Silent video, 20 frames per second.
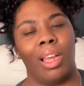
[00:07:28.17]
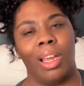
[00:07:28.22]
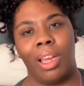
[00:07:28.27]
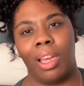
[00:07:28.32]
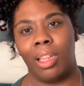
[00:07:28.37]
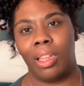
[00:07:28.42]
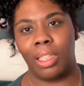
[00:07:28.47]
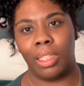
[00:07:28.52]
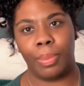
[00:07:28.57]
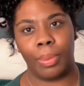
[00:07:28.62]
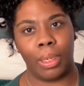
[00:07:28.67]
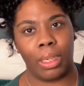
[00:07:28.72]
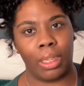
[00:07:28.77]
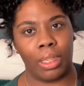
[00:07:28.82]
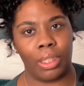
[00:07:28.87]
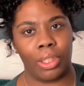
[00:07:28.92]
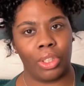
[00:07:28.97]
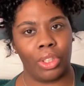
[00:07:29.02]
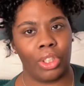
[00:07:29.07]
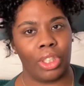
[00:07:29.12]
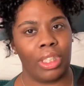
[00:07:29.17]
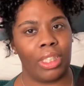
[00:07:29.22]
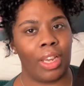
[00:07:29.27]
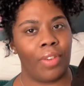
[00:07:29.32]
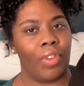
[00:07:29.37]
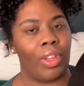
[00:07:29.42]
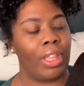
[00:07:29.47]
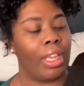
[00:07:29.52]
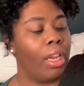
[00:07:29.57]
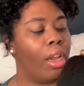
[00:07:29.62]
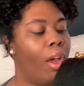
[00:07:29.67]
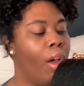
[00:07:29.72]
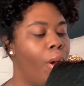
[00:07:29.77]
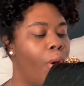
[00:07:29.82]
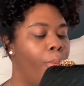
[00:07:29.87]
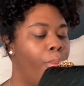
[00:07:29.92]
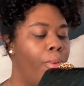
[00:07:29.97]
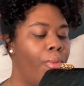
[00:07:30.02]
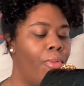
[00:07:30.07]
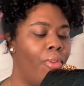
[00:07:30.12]
This purse, she's everything.
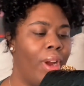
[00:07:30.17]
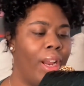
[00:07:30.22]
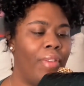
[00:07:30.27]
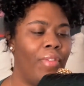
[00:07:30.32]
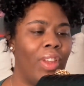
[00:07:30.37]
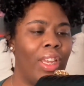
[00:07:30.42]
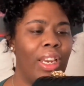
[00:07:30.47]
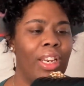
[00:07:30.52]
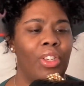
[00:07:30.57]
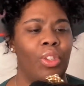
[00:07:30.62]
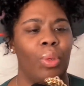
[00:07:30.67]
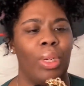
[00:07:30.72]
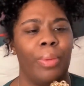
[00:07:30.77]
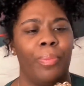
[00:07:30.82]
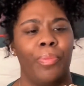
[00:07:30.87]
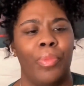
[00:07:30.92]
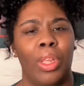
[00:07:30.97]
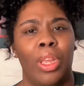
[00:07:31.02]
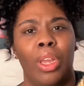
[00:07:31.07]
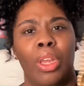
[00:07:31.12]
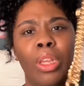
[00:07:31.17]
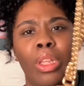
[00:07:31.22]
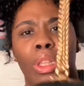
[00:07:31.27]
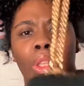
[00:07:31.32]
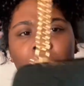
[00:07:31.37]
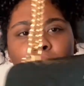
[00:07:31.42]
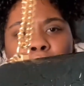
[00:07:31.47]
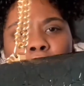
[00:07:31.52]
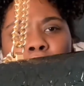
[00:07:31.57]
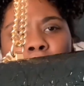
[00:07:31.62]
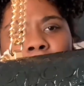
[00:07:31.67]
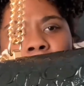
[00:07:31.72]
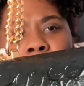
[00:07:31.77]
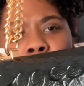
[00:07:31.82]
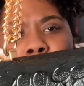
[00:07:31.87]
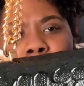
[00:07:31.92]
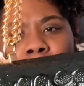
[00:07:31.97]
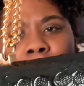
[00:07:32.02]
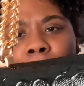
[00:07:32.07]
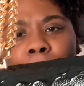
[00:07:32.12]
Oh, before I even get into it, the
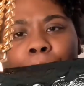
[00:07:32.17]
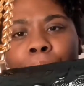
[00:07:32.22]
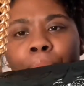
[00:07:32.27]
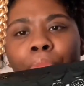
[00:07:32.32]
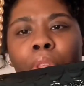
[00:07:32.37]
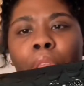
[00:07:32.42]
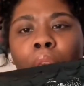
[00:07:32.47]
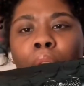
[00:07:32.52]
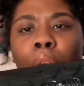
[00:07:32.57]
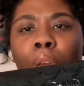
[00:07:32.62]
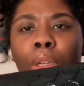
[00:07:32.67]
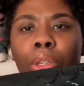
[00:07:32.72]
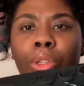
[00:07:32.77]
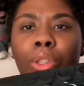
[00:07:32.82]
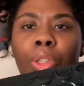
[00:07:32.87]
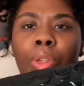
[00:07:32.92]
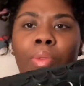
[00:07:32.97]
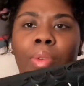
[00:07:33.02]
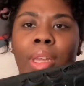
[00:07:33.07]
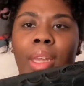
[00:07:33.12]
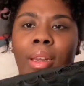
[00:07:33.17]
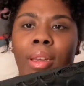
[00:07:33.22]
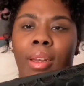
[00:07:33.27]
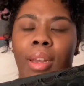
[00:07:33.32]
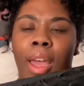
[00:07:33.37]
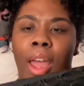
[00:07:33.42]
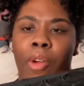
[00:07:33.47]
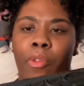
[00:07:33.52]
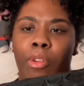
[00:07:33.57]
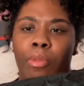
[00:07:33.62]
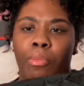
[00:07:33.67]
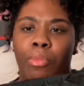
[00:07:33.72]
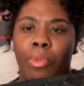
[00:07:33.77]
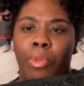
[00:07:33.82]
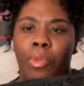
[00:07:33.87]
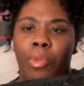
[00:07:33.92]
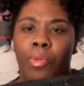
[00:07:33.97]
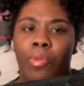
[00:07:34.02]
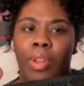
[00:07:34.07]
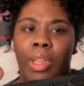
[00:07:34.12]
straps. So you cannot
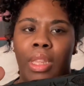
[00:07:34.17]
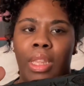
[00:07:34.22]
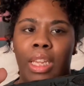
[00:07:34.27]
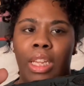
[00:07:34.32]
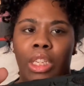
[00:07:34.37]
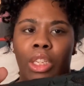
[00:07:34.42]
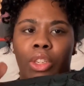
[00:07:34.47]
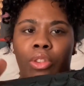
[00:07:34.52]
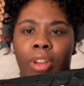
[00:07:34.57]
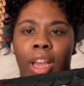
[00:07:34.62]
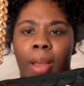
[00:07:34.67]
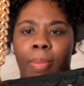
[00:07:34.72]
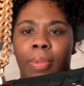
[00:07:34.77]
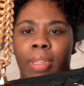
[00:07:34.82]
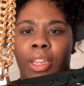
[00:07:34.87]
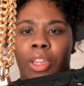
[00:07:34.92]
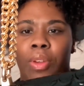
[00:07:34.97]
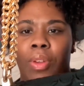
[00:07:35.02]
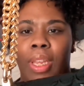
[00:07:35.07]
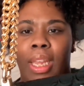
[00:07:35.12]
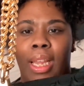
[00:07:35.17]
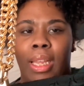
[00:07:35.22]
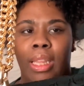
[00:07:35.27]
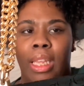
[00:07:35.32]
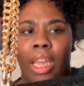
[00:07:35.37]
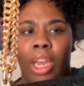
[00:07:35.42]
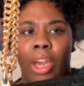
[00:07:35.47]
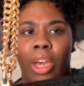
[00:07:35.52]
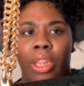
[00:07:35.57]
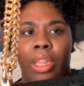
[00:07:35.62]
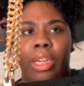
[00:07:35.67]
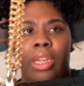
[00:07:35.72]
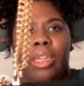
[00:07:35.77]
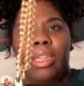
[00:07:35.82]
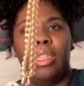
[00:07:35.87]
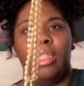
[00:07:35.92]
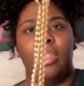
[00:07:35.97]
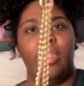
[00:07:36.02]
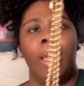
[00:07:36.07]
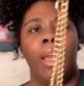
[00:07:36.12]
remove these straps like you can the
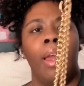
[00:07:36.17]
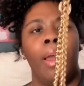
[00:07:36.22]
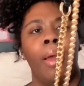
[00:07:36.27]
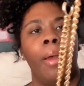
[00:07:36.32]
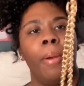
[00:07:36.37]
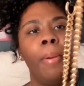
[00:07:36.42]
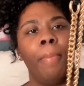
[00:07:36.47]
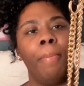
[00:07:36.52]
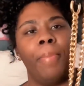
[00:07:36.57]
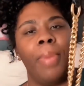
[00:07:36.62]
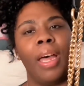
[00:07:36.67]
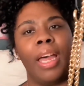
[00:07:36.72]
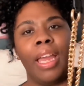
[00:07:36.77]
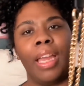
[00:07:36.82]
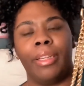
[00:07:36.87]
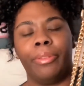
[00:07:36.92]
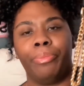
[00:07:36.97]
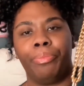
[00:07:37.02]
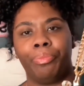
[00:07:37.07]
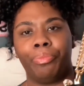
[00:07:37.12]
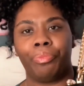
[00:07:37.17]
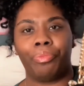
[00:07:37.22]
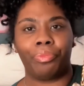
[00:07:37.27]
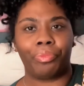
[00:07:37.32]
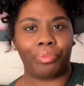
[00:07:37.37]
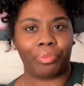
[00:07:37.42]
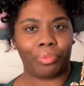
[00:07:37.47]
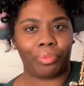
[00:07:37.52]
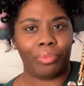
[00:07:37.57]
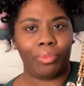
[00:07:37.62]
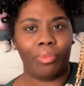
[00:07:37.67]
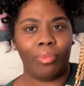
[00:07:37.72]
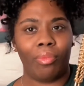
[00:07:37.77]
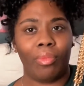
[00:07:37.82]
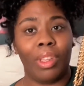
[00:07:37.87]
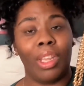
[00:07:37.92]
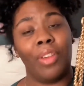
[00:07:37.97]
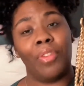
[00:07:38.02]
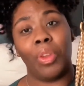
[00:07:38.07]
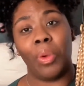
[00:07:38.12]
others. But
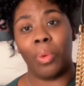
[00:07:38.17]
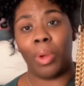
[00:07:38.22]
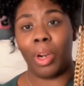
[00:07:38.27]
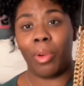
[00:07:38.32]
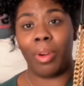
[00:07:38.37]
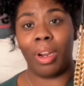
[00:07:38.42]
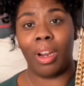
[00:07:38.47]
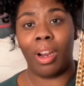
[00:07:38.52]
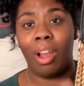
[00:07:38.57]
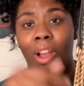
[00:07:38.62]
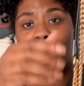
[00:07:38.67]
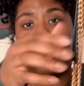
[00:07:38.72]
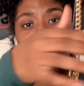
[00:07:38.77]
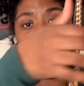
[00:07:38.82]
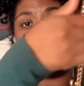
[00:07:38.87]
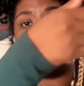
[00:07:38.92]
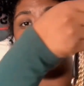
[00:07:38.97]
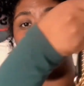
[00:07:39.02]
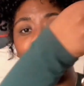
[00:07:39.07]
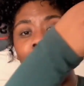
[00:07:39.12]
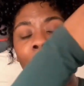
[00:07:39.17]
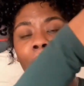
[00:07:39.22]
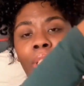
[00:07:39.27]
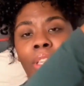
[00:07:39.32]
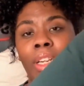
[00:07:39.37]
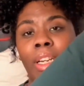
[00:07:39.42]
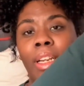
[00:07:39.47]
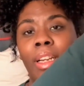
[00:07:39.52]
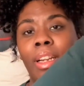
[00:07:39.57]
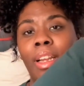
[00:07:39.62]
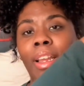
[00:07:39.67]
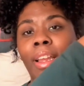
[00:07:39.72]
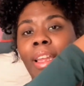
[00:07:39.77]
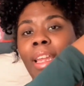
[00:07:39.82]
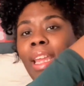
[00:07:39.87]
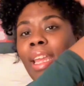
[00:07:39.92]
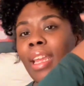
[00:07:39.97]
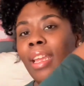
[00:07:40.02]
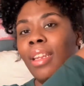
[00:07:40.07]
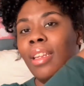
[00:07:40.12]
if you want to wear her on your shoulder,
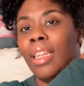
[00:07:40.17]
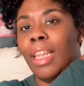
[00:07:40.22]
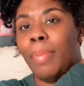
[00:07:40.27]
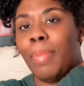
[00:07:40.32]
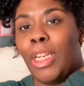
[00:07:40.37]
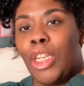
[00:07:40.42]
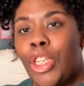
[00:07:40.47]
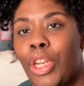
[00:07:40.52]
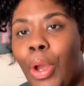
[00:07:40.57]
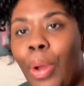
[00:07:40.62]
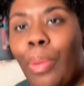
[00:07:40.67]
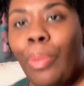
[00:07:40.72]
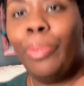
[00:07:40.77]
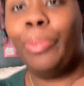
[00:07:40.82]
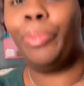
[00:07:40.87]
again, let me show.